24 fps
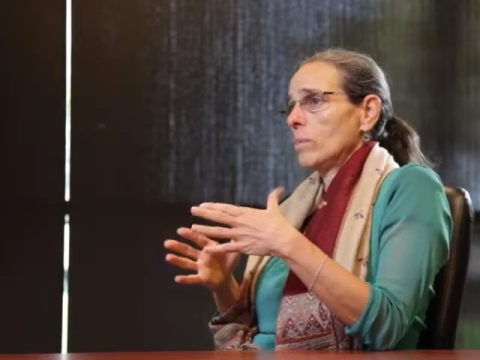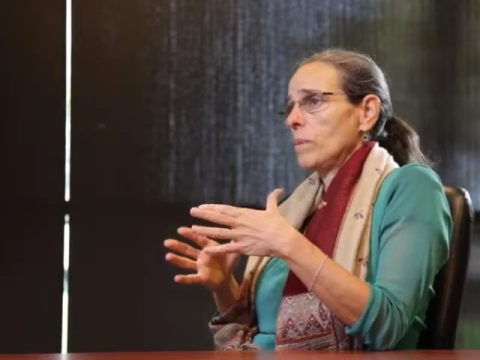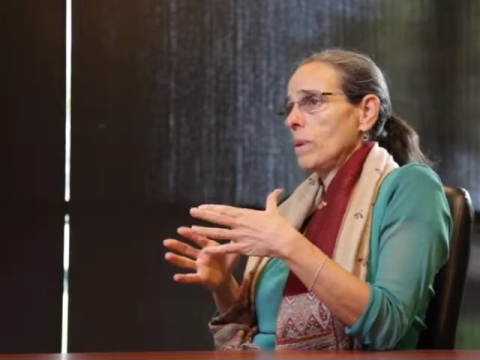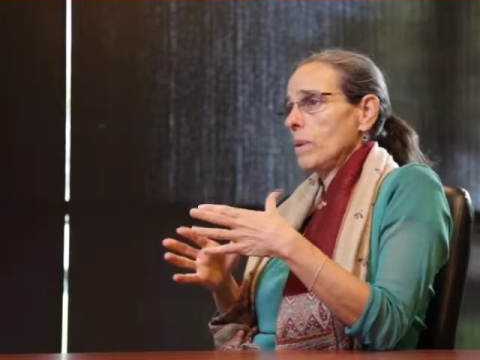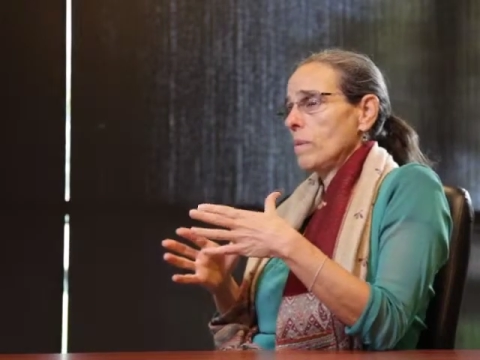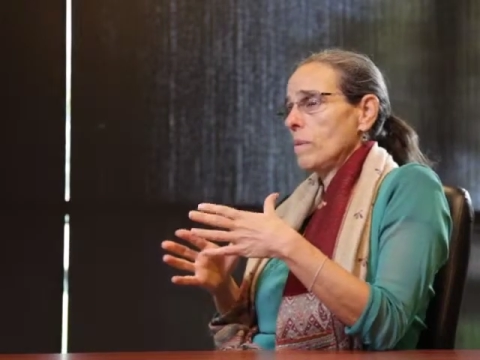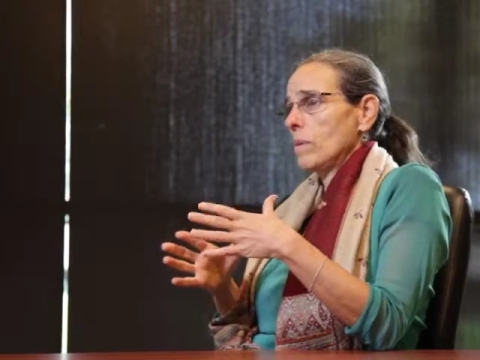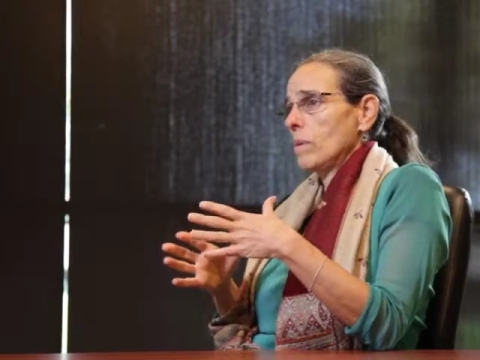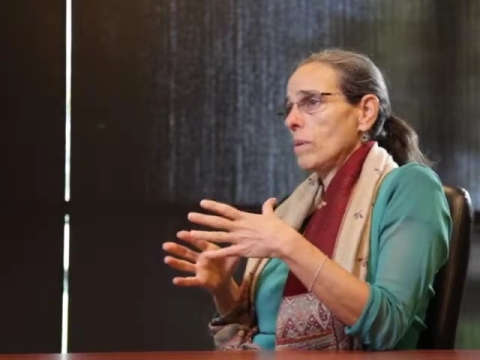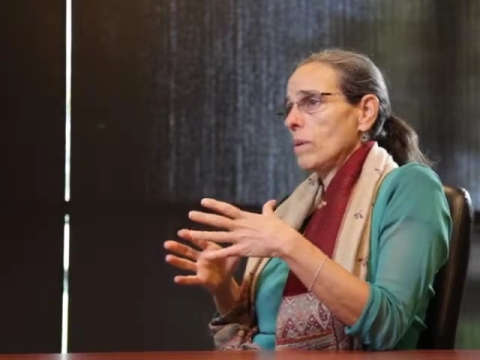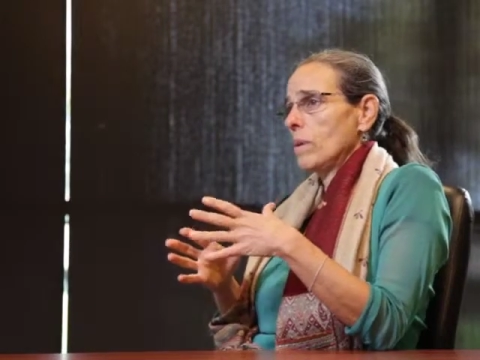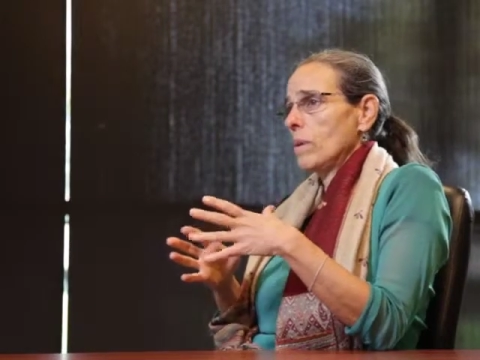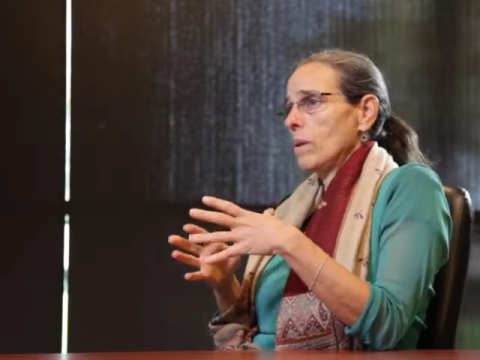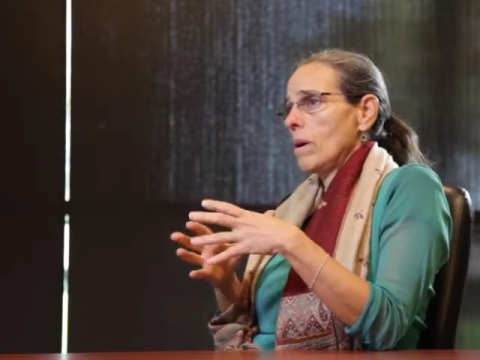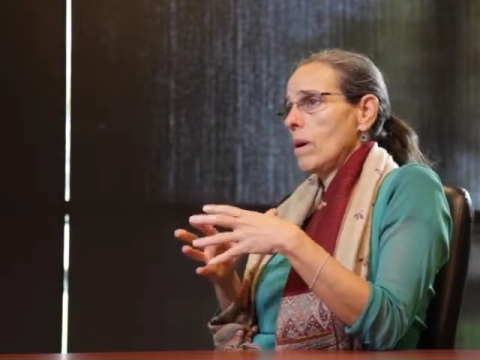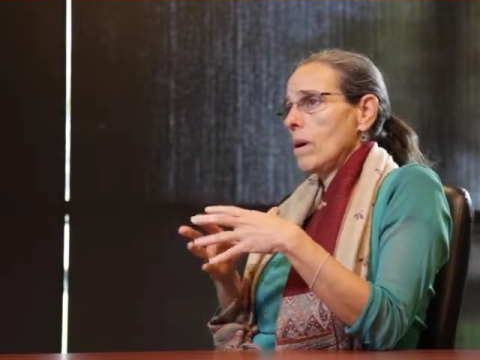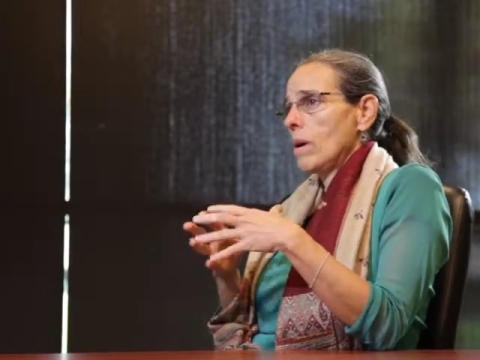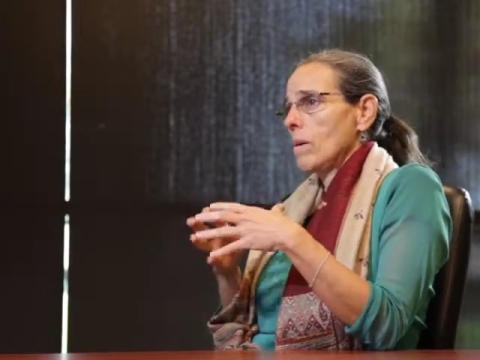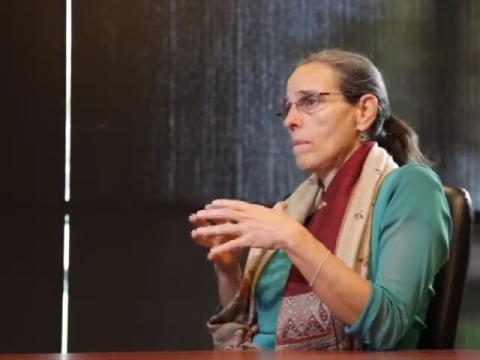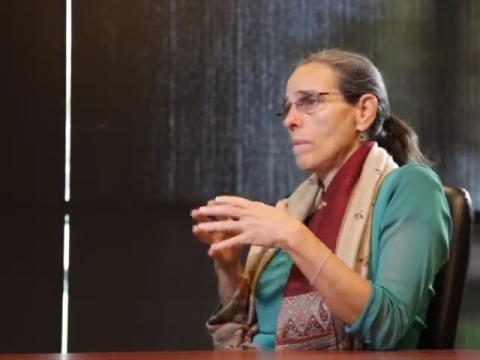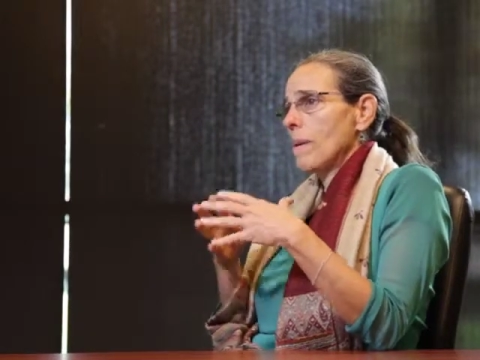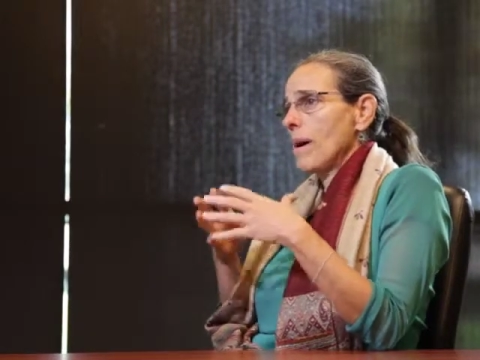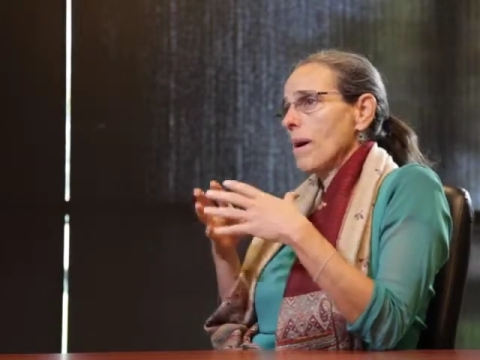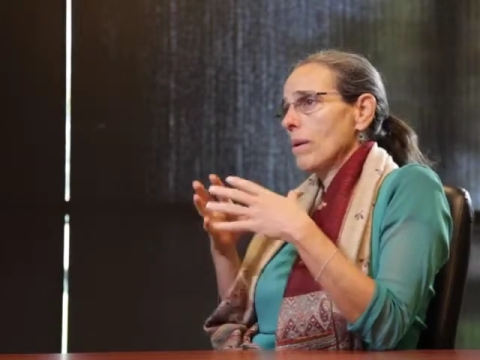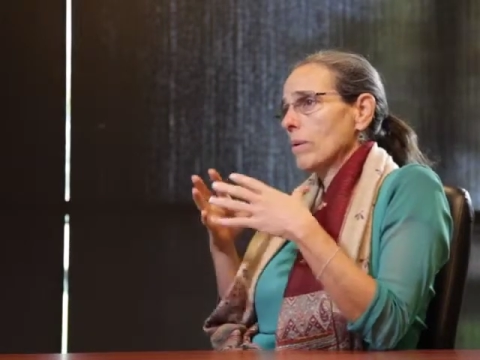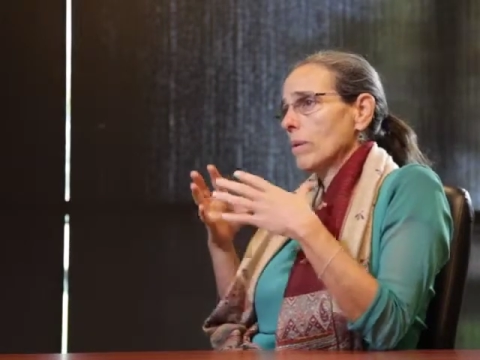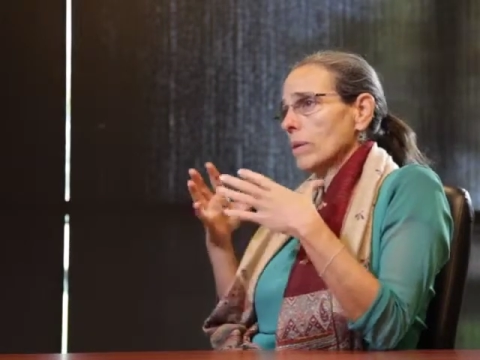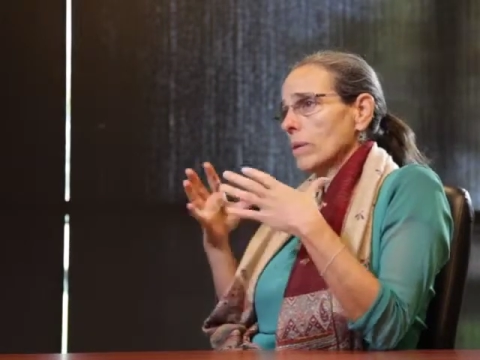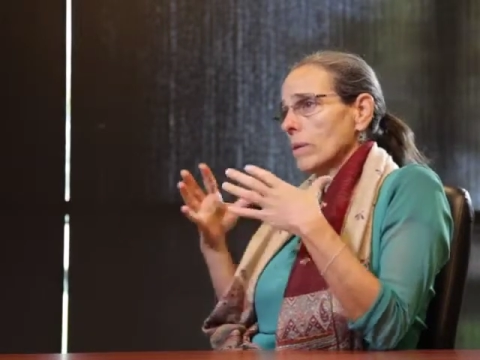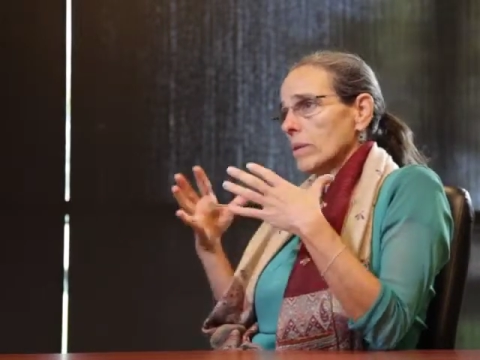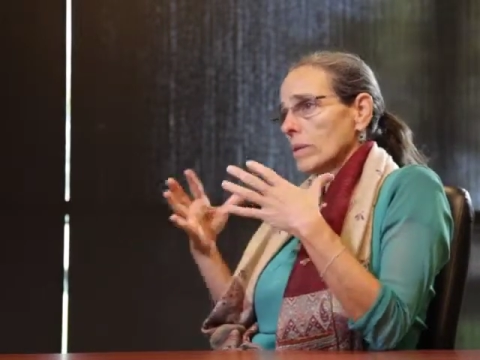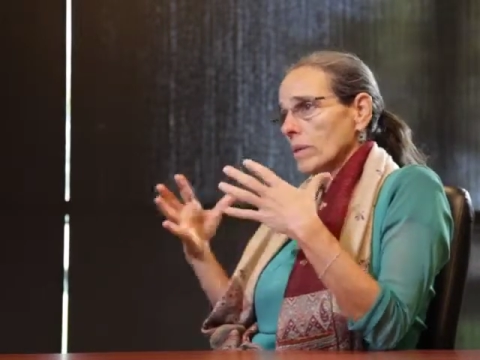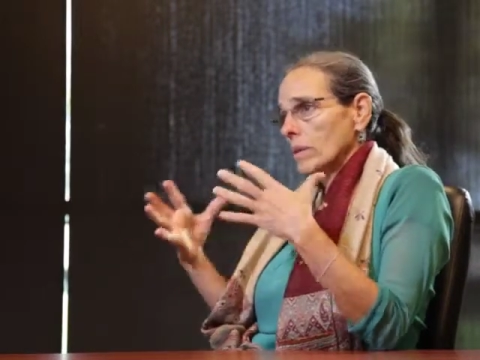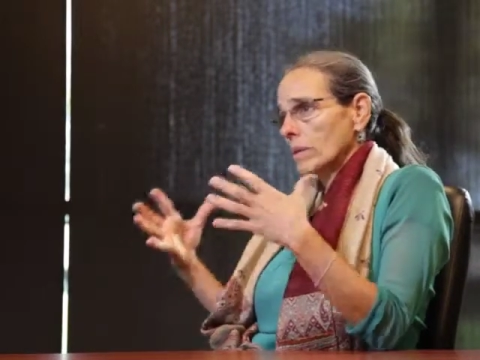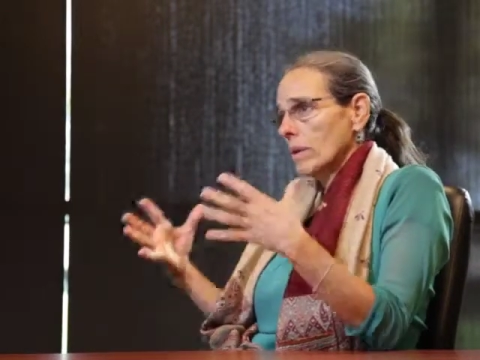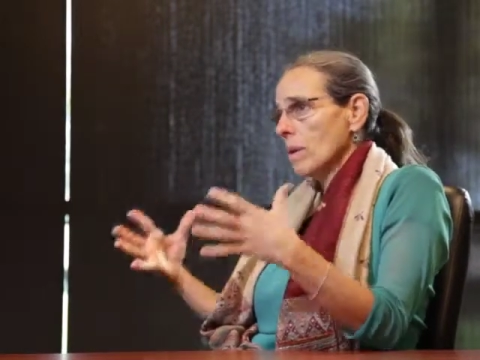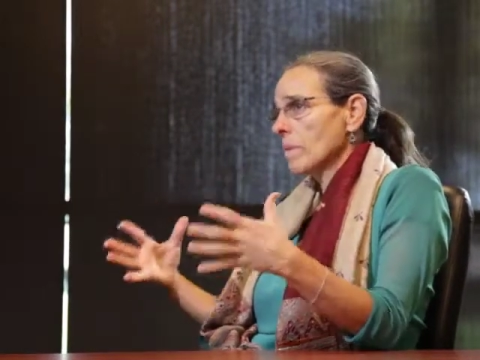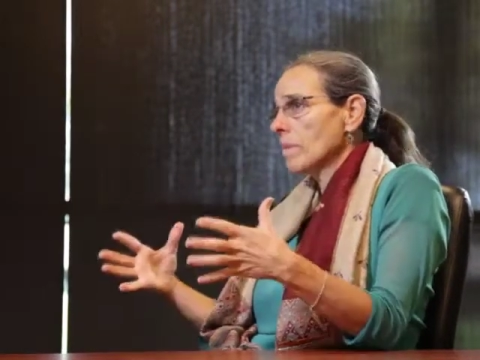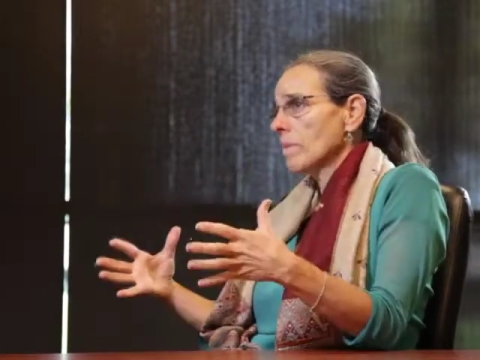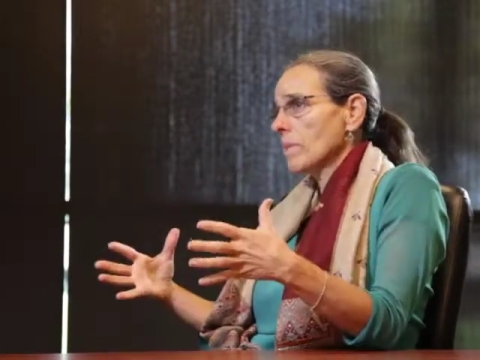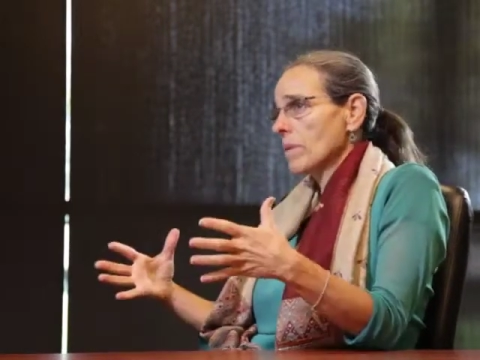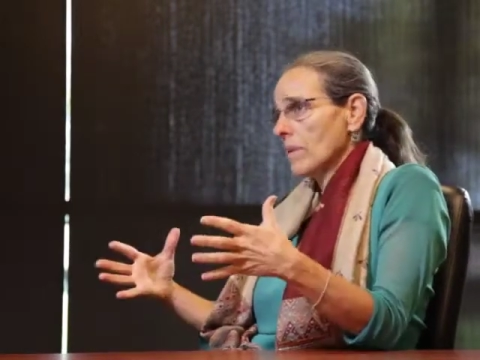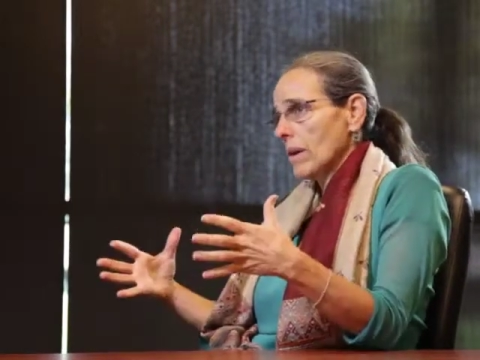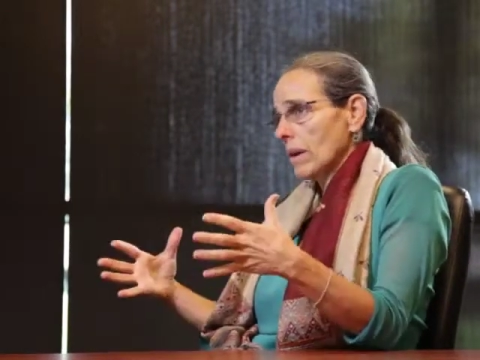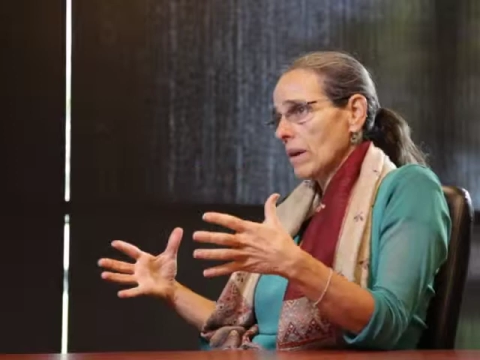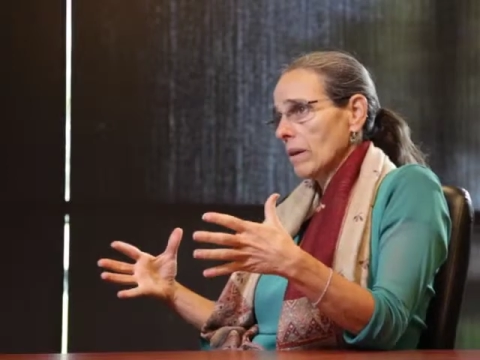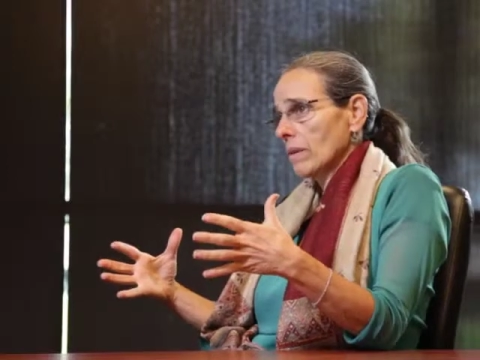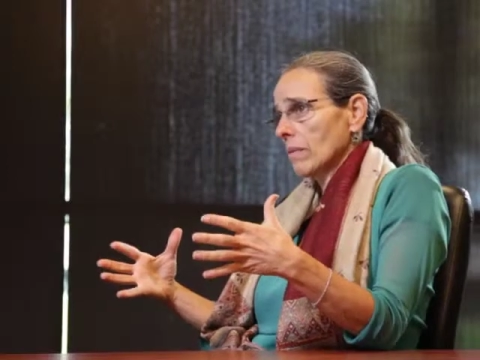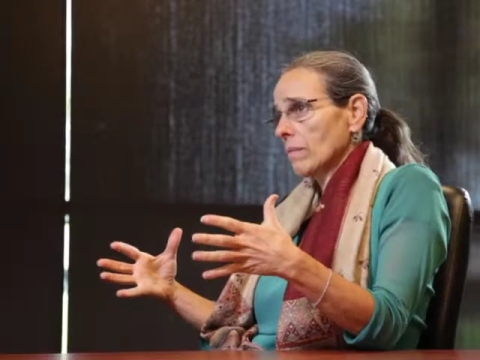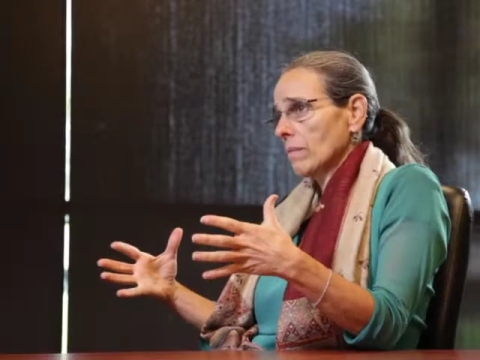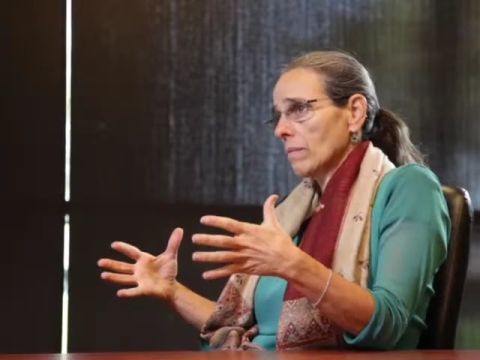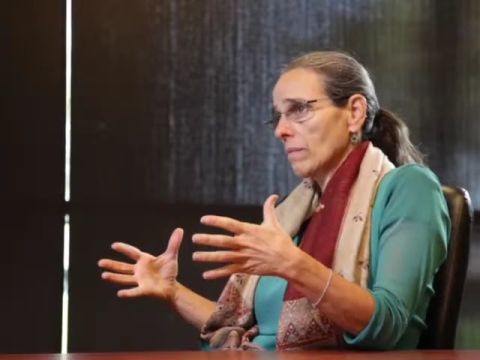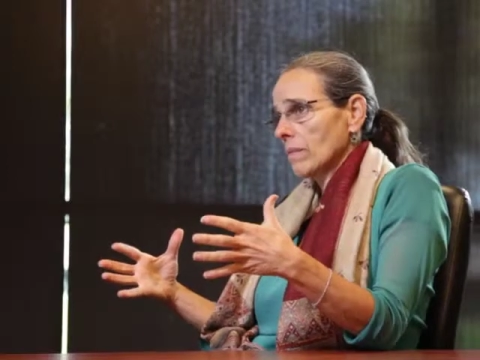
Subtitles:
people about something,